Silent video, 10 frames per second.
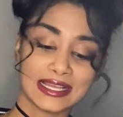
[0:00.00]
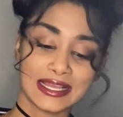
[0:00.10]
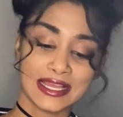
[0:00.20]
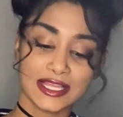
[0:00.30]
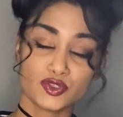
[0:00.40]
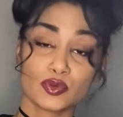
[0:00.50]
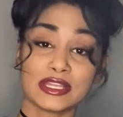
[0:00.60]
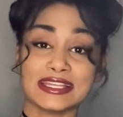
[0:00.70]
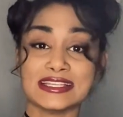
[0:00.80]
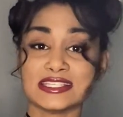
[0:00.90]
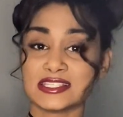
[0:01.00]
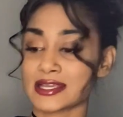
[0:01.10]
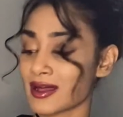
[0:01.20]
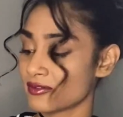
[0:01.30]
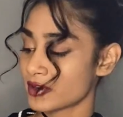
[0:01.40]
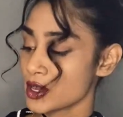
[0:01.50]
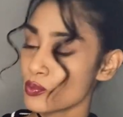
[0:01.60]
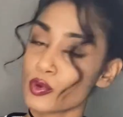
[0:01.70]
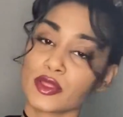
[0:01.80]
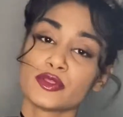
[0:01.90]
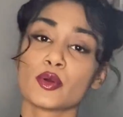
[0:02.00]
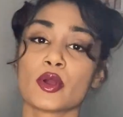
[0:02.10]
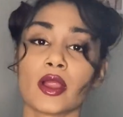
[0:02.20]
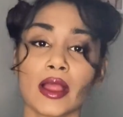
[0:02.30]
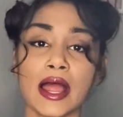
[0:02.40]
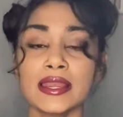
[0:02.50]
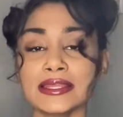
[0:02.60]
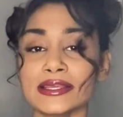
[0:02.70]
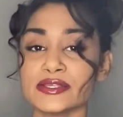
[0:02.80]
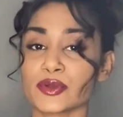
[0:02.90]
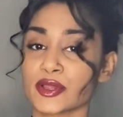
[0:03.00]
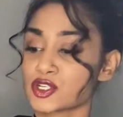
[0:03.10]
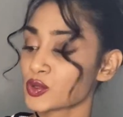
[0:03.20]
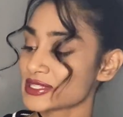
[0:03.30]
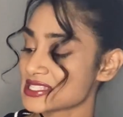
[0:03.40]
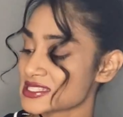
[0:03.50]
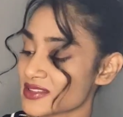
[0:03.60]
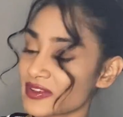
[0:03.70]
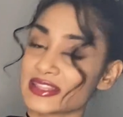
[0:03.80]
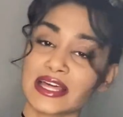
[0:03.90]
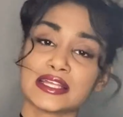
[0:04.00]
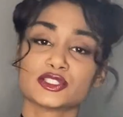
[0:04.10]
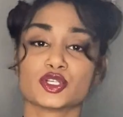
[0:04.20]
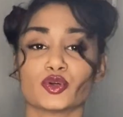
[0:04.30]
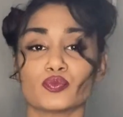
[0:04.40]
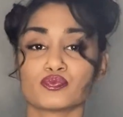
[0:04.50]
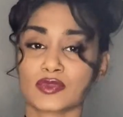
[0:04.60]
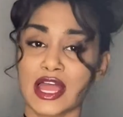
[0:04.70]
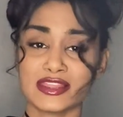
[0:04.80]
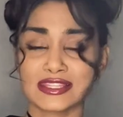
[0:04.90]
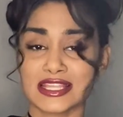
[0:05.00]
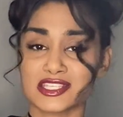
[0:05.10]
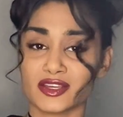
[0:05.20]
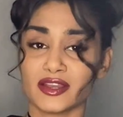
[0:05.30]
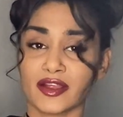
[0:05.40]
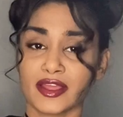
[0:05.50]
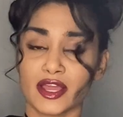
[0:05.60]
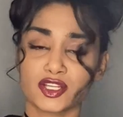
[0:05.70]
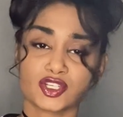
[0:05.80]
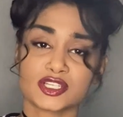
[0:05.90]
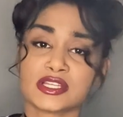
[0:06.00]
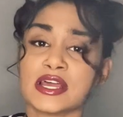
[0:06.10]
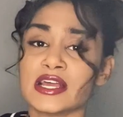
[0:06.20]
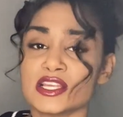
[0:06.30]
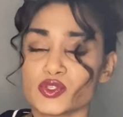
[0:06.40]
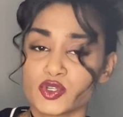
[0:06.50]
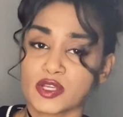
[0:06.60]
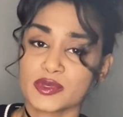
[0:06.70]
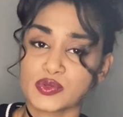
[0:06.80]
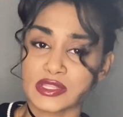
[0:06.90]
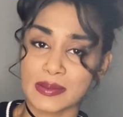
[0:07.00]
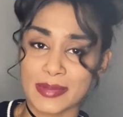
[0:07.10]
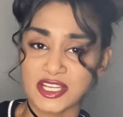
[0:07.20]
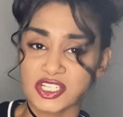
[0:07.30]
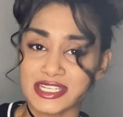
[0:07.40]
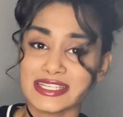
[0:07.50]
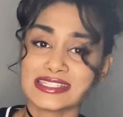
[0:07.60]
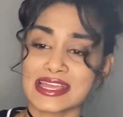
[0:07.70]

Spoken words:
it's really easy to cover up with your undies or your shorts and stuff like that. So I think that's a good area, just switching between the butt cheeks.